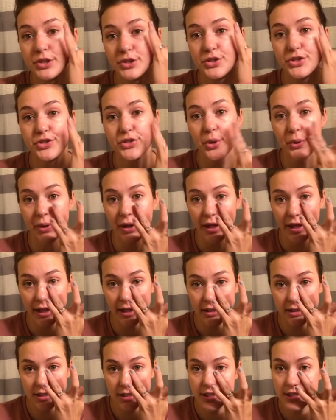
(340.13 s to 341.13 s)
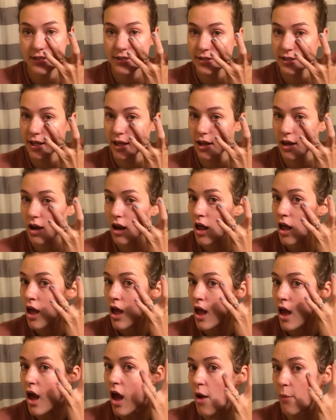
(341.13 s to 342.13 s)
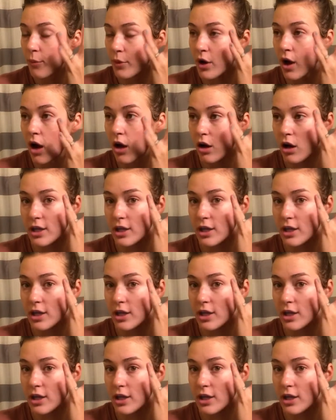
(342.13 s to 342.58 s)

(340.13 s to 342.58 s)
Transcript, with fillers: soaking into the skin and we're not